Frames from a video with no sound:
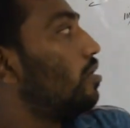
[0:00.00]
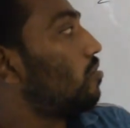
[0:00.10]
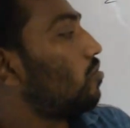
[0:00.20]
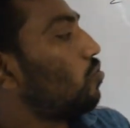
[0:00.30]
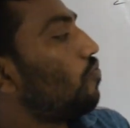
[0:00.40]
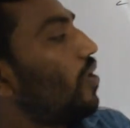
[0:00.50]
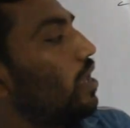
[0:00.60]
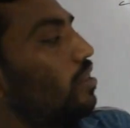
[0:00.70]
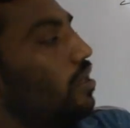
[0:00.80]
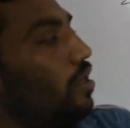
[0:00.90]
So to
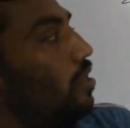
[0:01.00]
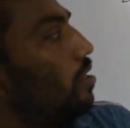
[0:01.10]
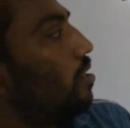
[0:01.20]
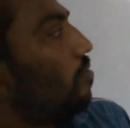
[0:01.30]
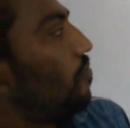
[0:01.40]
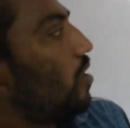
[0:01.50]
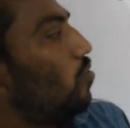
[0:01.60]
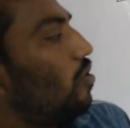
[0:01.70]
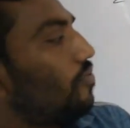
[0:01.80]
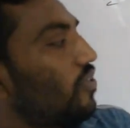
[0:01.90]
find the
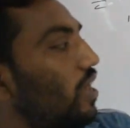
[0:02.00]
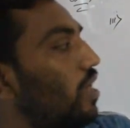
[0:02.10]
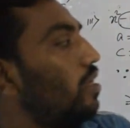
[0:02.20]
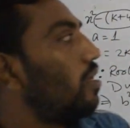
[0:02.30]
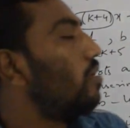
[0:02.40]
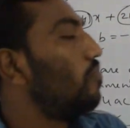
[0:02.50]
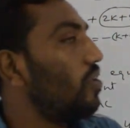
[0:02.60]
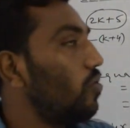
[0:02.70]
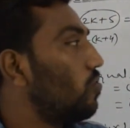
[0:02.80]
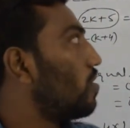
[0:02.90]
value of k,
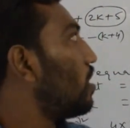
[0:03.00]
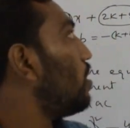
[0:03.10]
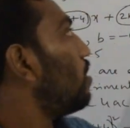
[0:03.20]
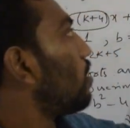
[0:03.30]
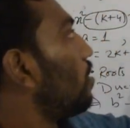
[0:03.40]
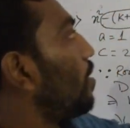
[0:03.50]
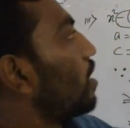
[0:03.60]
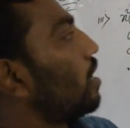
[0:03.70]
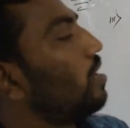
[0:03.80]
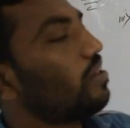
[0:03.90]
we use the
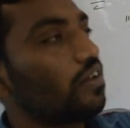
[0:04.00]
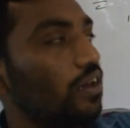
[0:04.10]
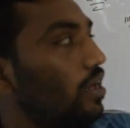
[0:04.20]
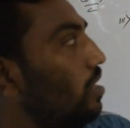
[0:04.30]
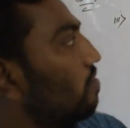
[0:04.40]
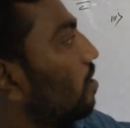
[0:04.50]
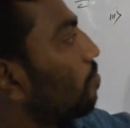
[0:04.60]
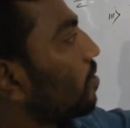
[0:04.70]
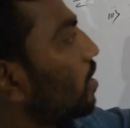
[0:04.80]
given condition. In some